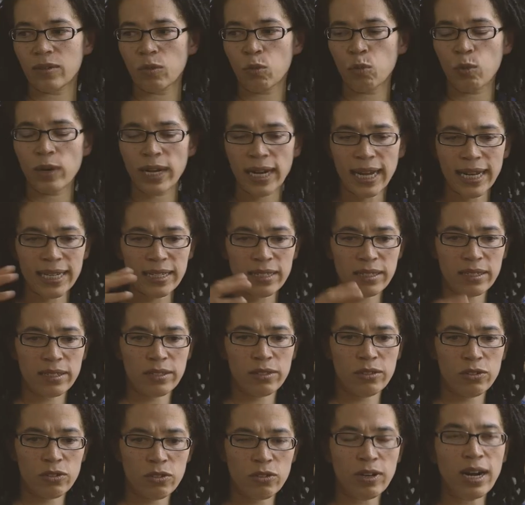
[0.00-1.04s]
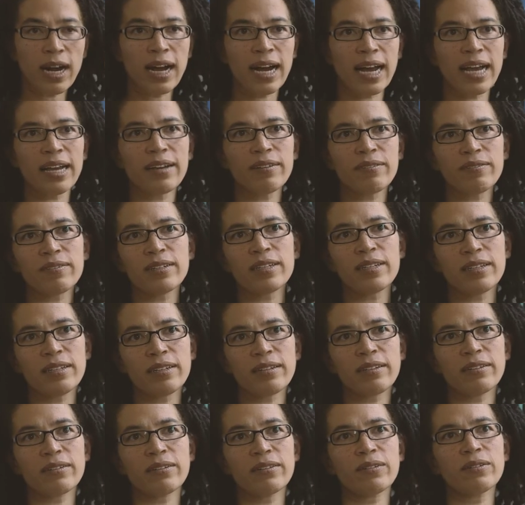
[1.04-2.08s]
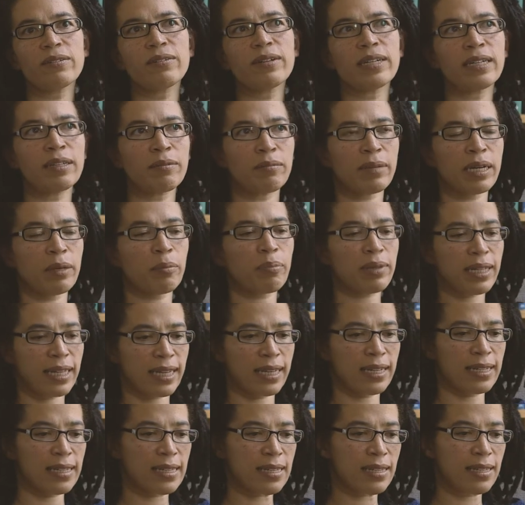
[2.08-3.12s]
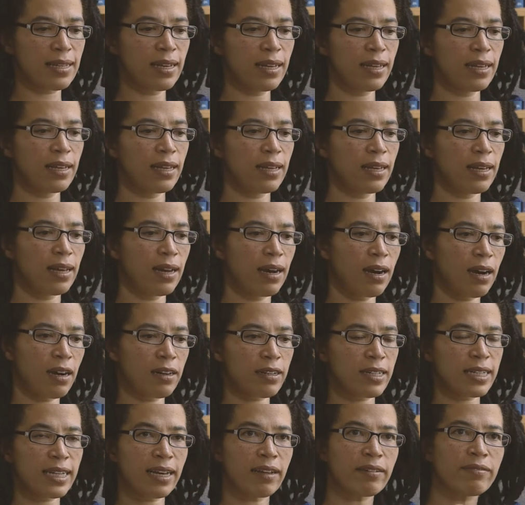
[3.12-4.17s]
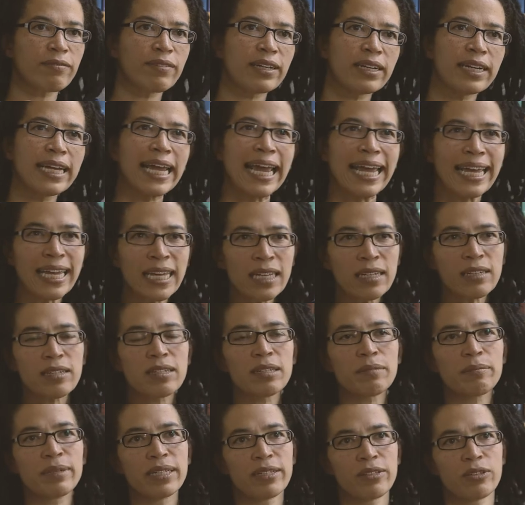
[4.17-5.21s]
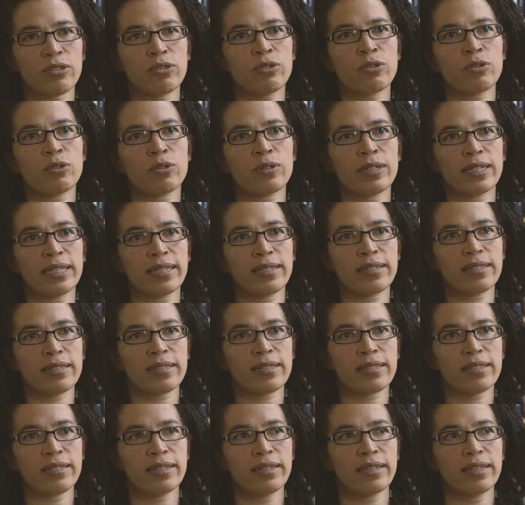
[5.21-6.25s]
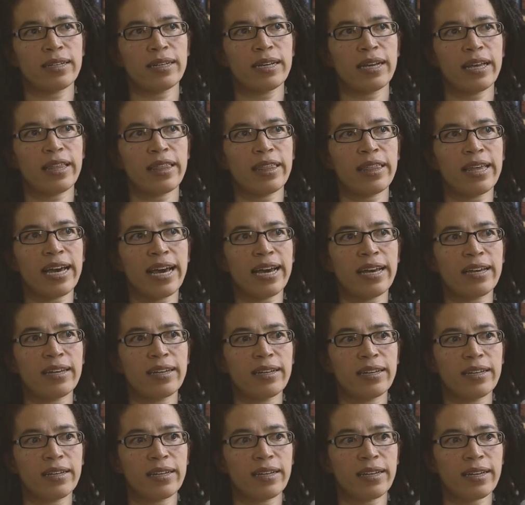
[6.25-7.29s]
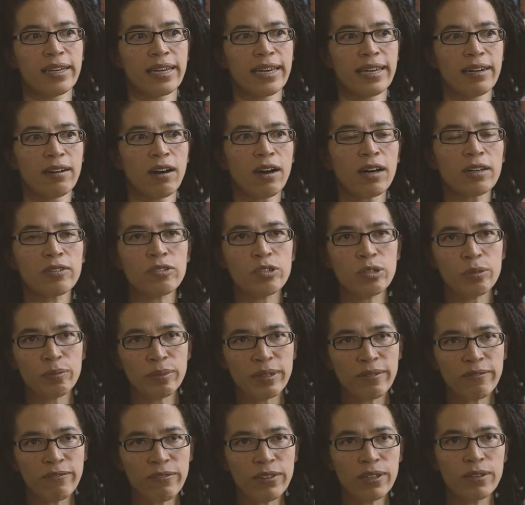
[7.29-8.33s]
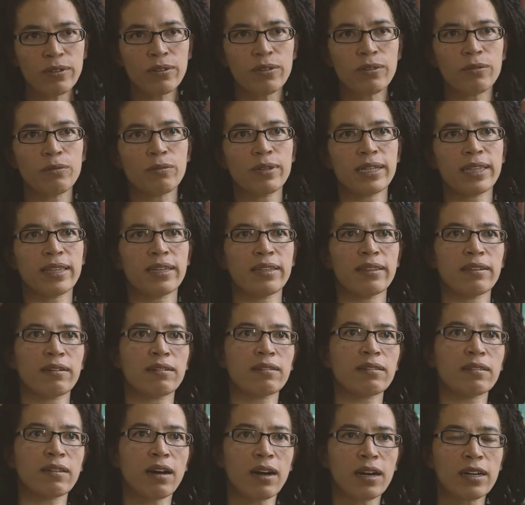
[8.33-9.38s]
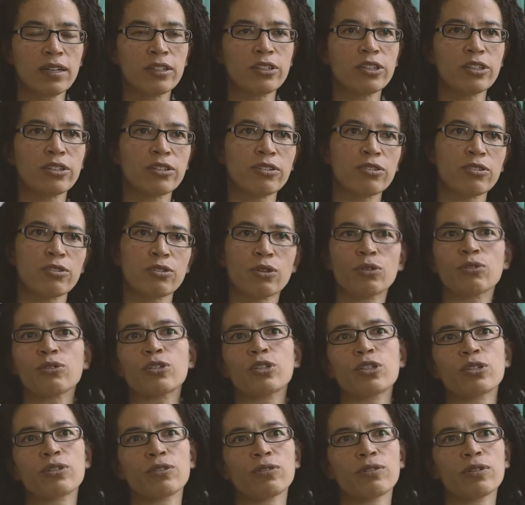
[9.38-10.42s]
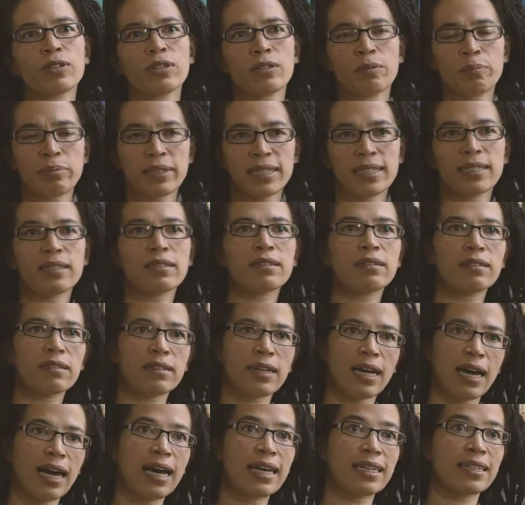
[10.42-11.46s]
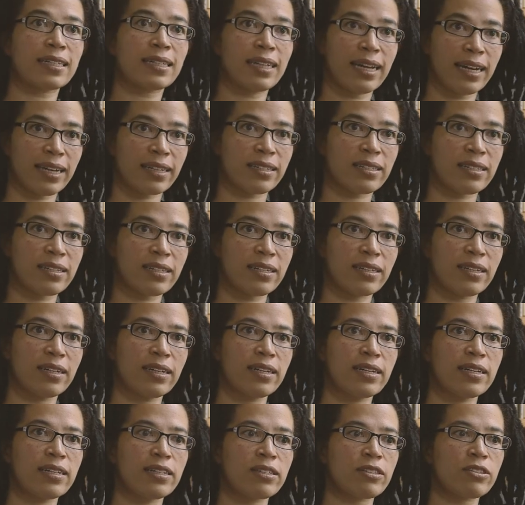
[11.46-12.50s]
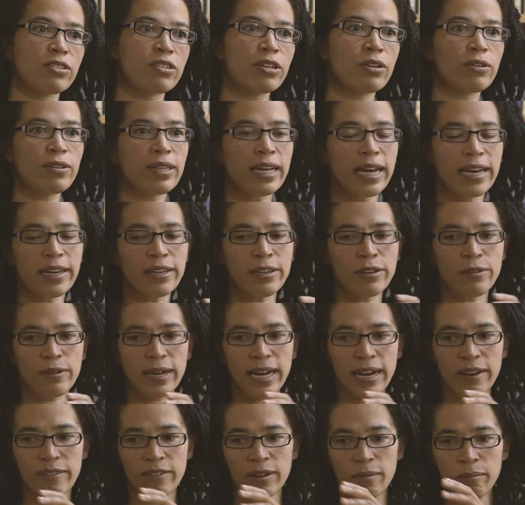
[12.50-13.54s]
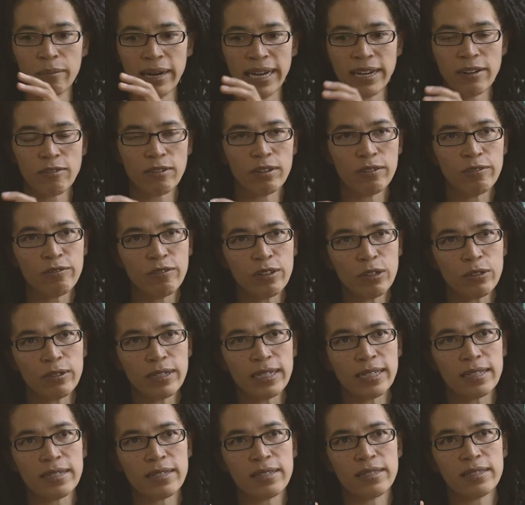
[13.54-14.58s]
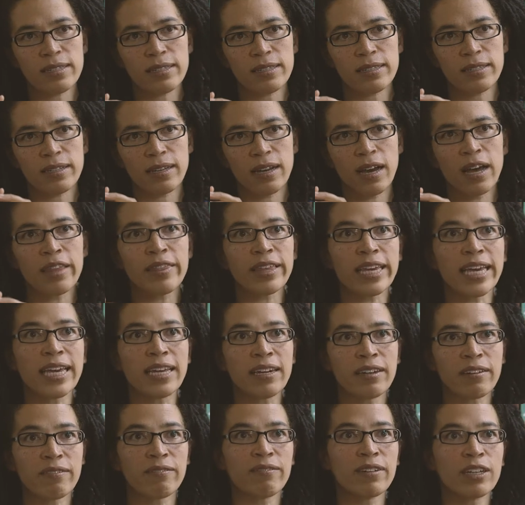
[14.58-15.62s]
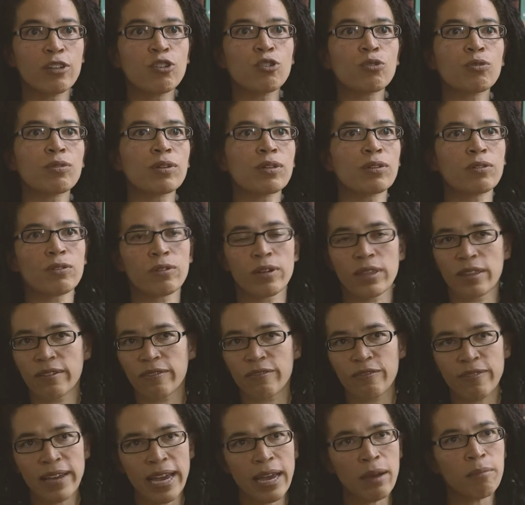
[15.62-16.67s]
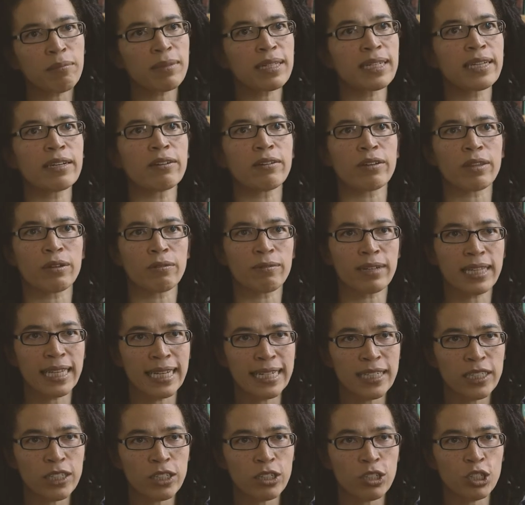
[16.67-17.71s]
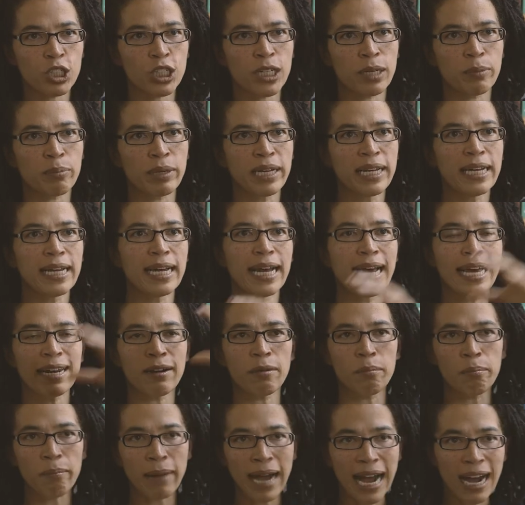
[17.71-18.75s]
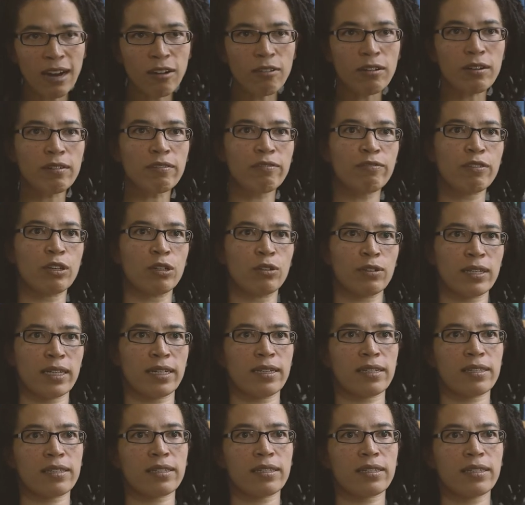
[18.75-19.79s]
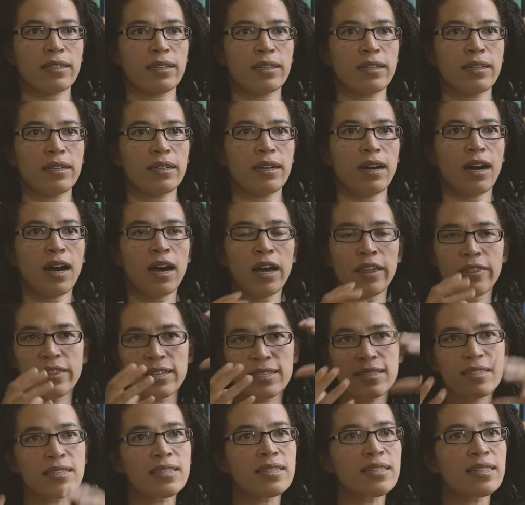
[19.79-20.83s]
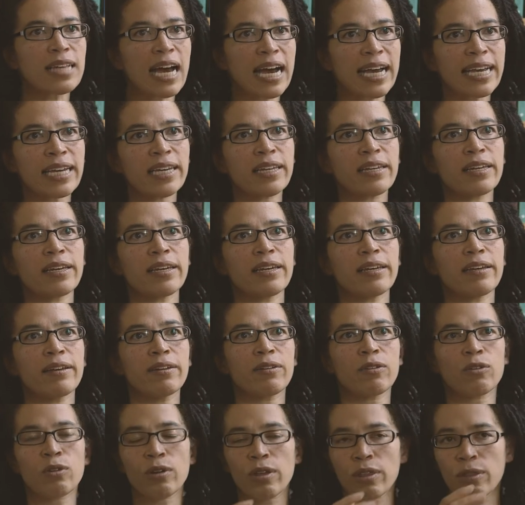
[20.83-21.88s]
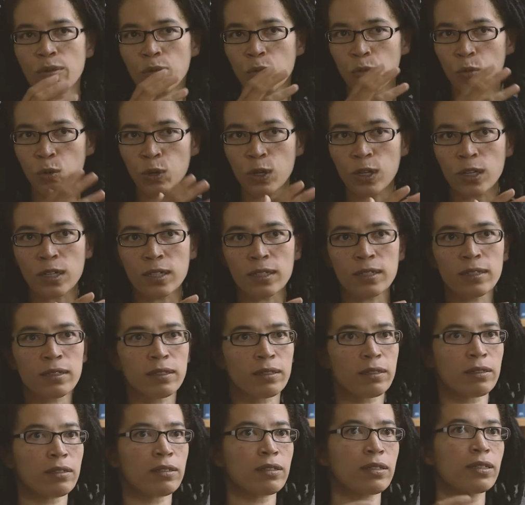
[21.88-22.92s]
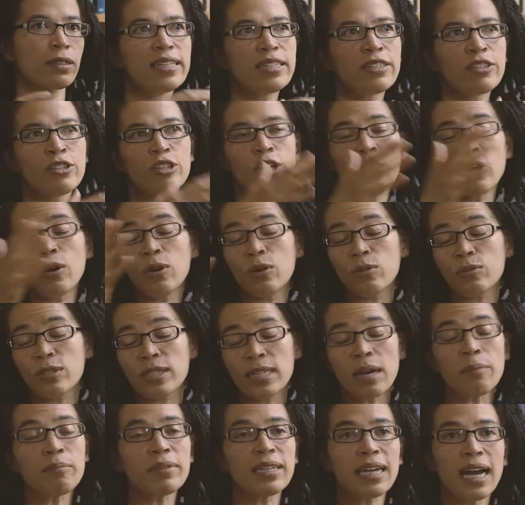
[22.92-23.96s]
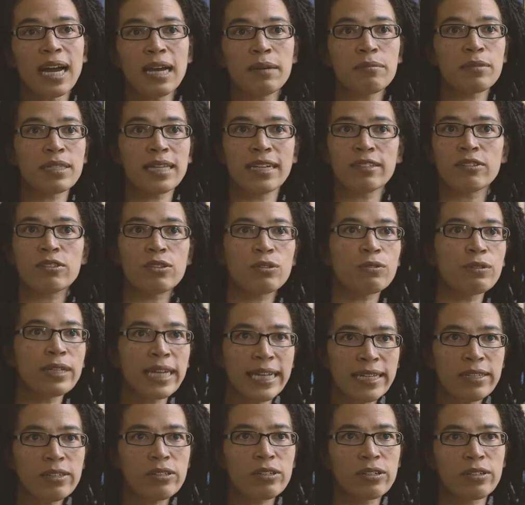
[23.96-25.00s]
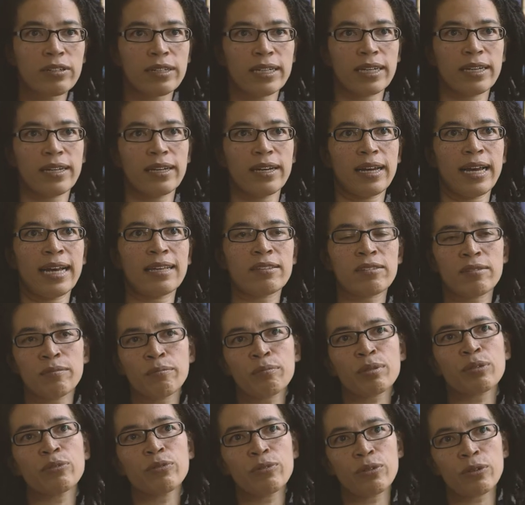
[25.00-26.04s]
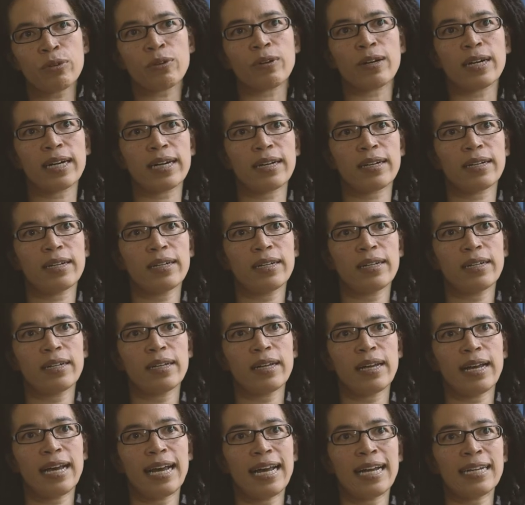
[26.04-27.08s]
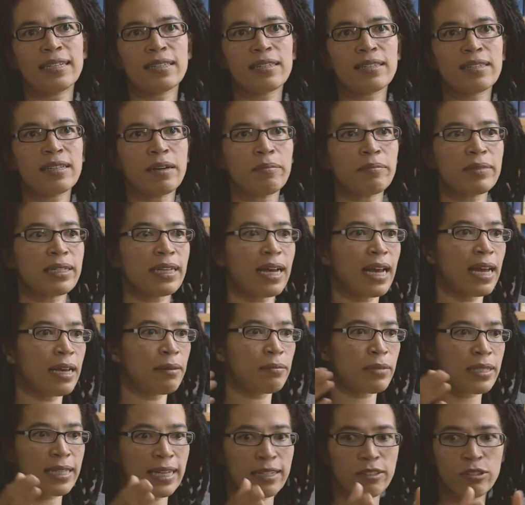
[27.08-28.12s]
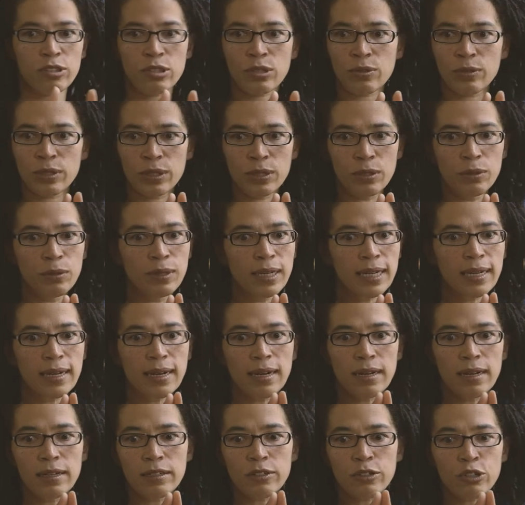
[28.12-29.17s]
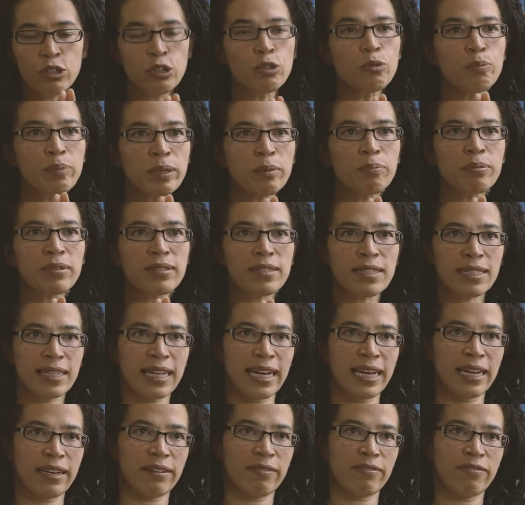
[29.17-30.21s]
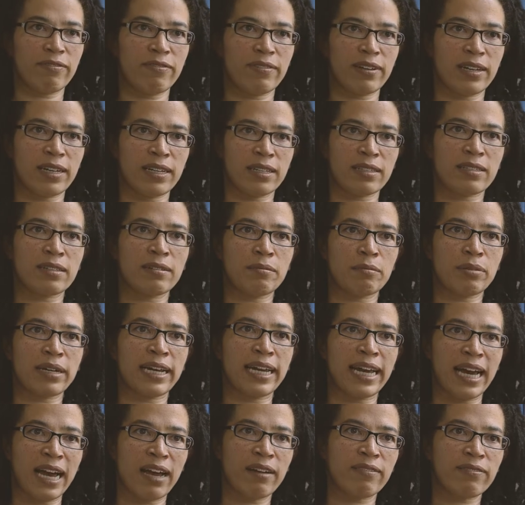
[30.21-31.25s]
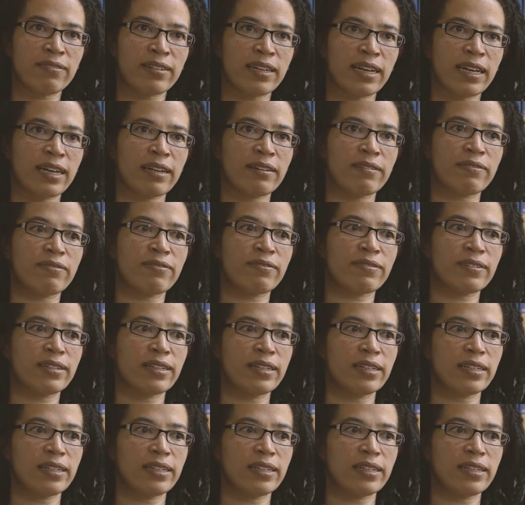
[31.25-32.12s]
What I strive to do in my plays are tell very intimate stories that can also be viewed within their larger social or political context, so that you have a micro focus on the individual or the family or the relationship, and a macro focus on the society or the world. So sometimes that's through history, as in Blue Door, and sometimes that's through two people's life, as in Bright Half-Life.